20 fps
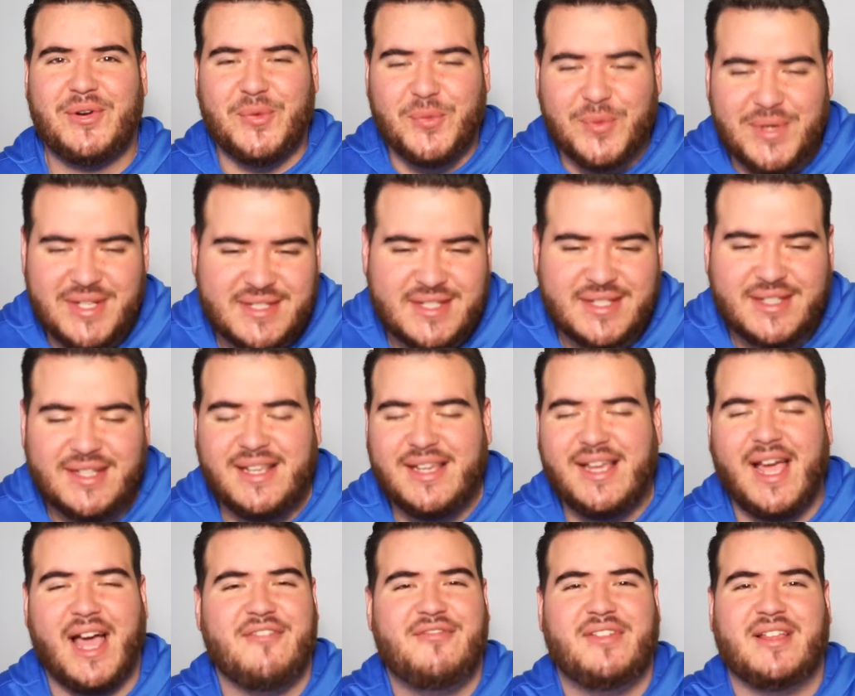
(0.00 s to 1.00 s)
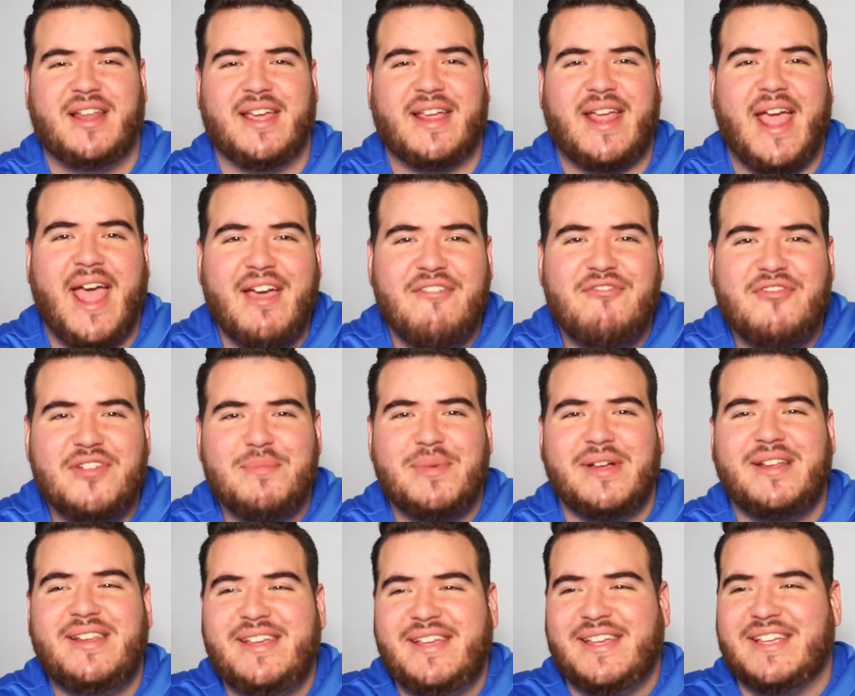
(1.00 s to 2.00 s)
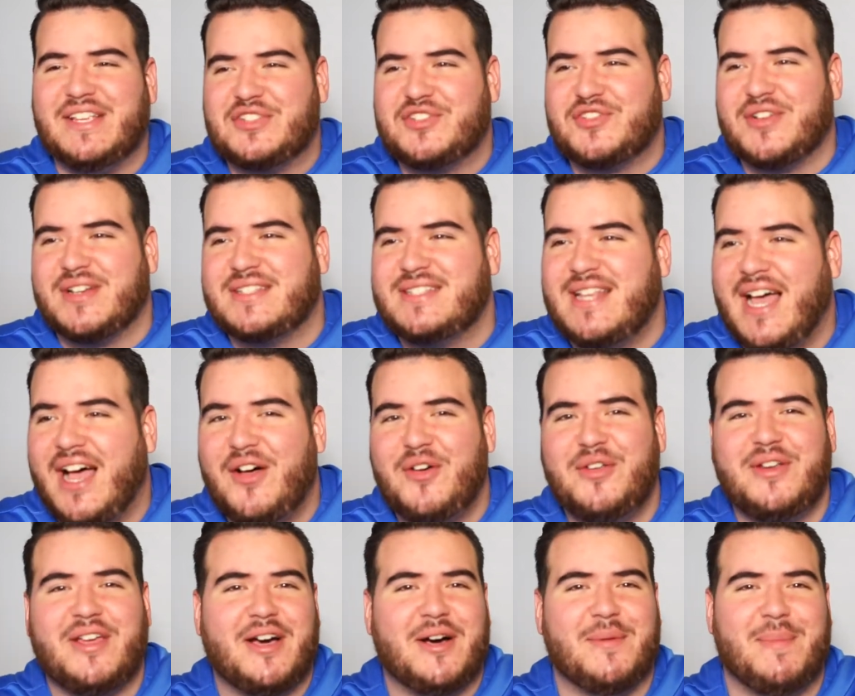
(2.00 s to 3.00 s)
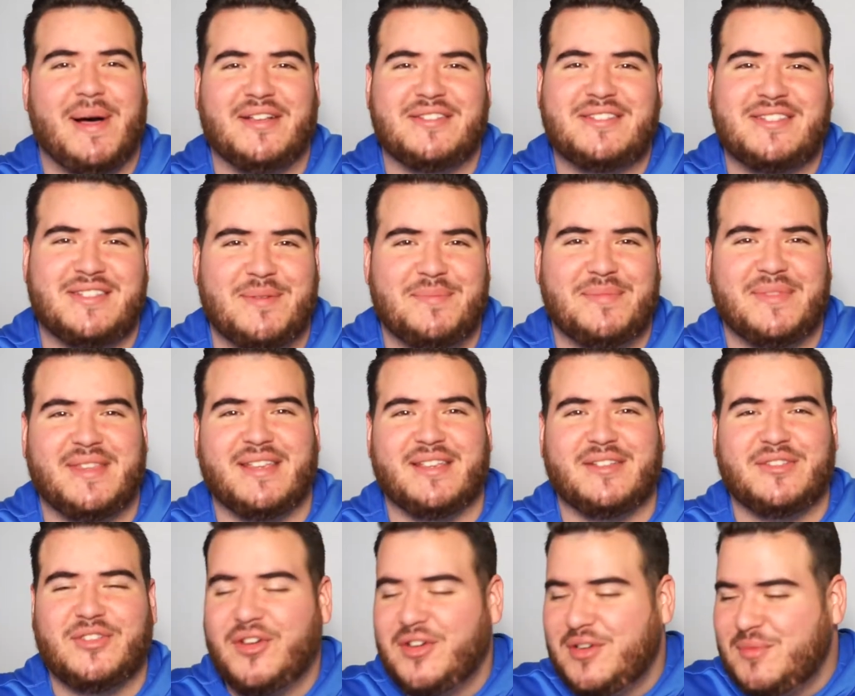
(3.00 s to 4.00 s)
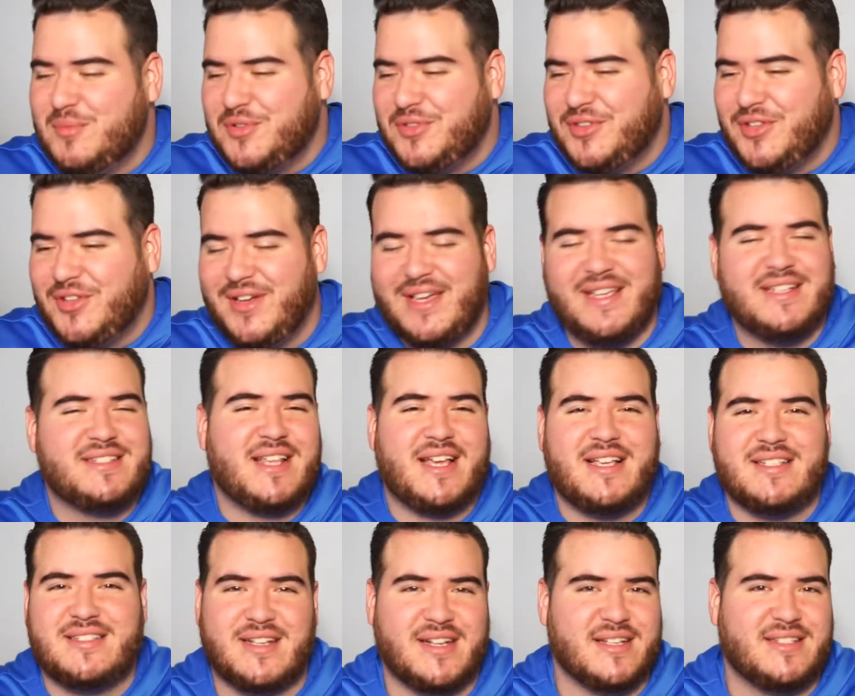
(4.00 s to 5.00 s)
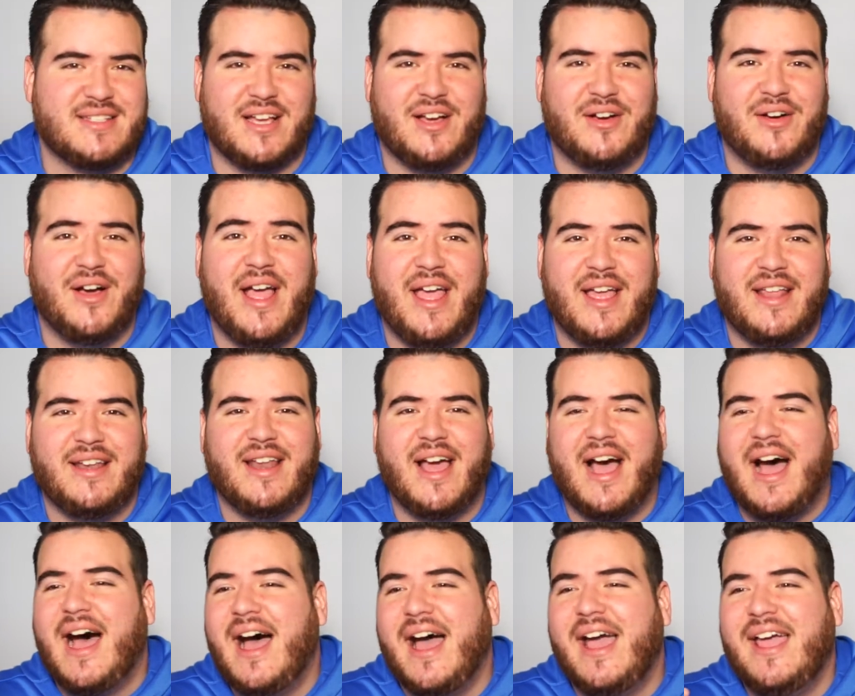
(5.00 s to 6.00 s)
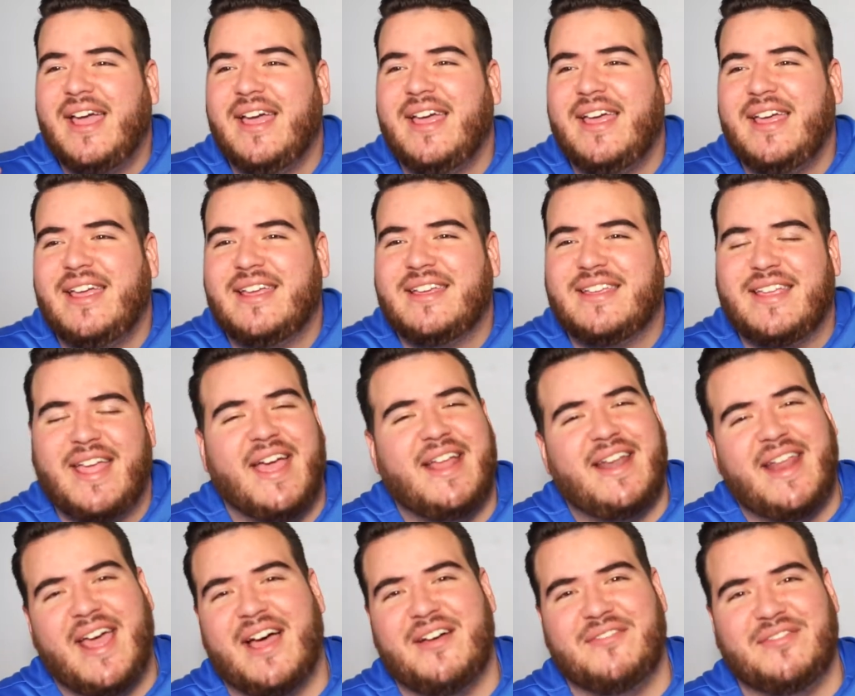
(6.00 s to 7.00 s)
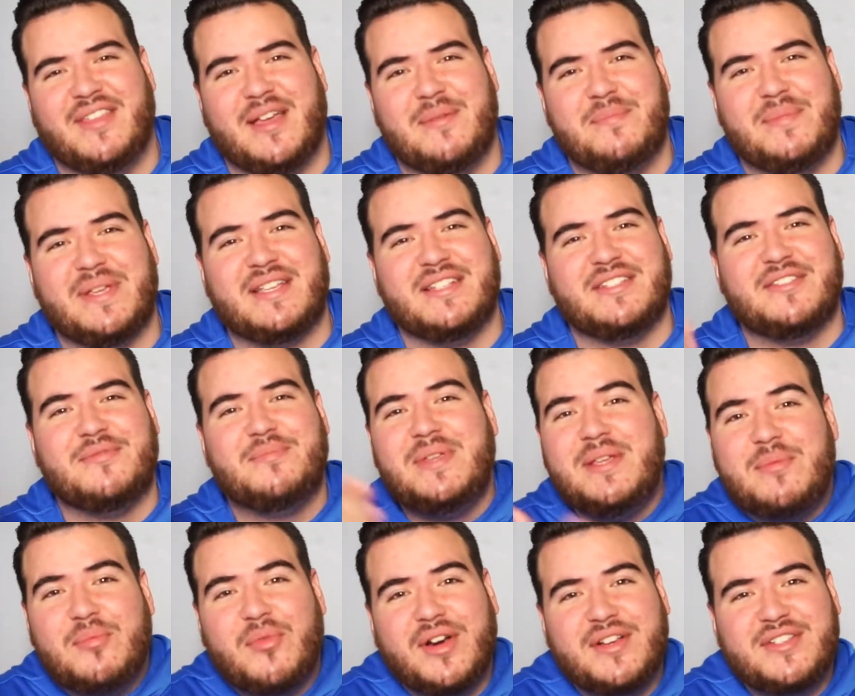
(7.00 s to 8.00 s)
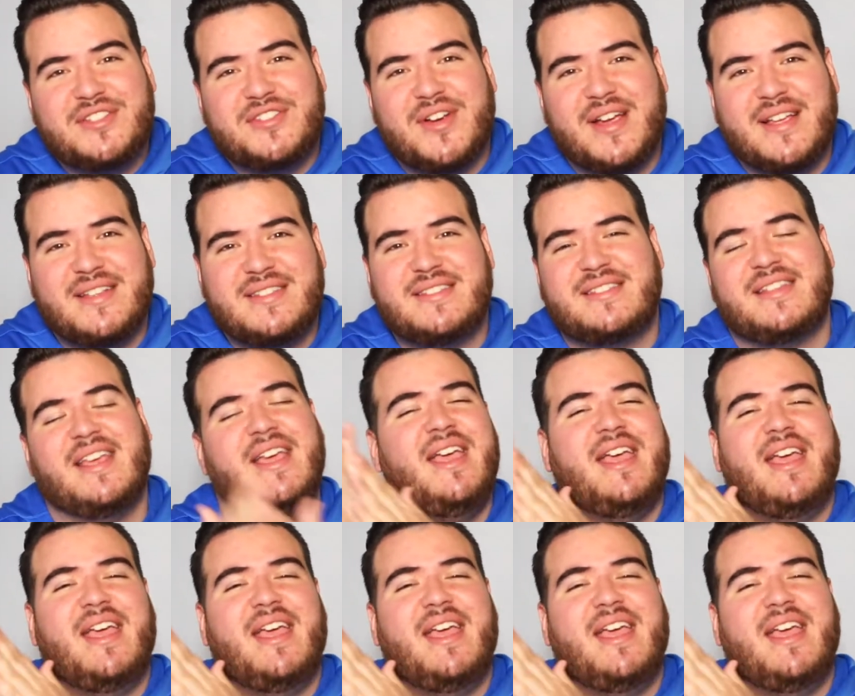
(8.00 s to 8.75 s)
Recently, I feel like everybody is stressed out about something. Todo el mundo está estresado. And I can't have that, because if people are stressed,